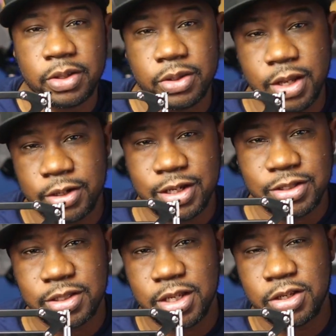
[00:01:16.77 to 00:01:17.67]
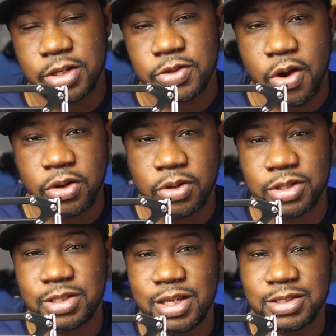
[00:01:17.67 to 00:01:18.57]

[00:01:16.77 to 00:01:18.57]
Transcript: nonetheless, let's get into this article to see